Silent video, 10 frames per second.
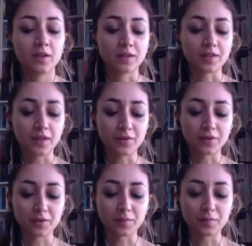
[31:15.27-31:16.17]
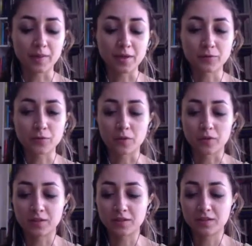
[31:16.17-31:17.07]
Another
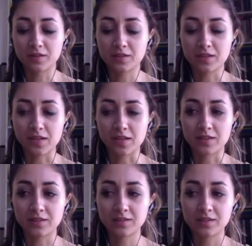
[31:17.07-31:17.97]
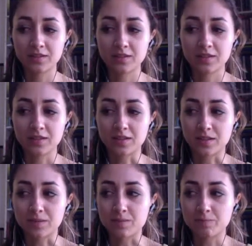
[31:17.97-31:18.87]
metaphor that
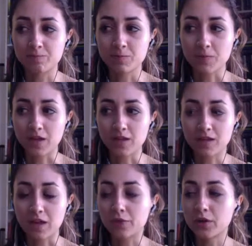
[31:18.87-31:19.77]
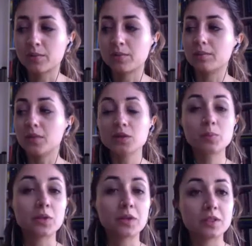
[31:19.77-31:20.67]
I've heard
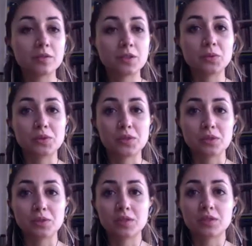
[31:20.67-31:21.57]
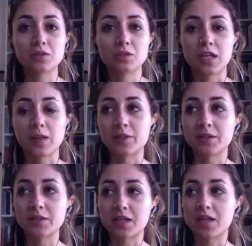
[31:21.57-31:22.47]
multiple individuals use to describe our
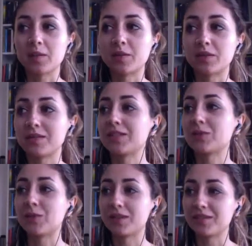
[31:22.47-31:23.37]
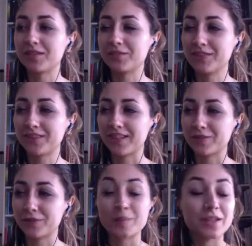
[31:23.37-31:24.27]
time, and it's one
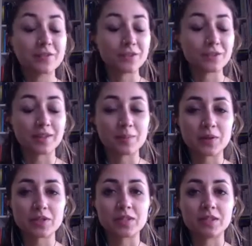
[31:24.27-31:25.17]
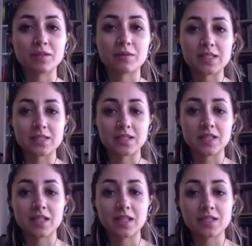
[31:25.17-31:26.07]
that for me feels very personally
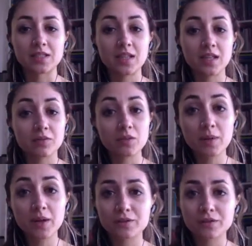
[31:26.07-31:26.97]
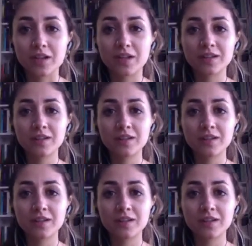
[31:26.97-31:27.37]
resonant, is the butterfly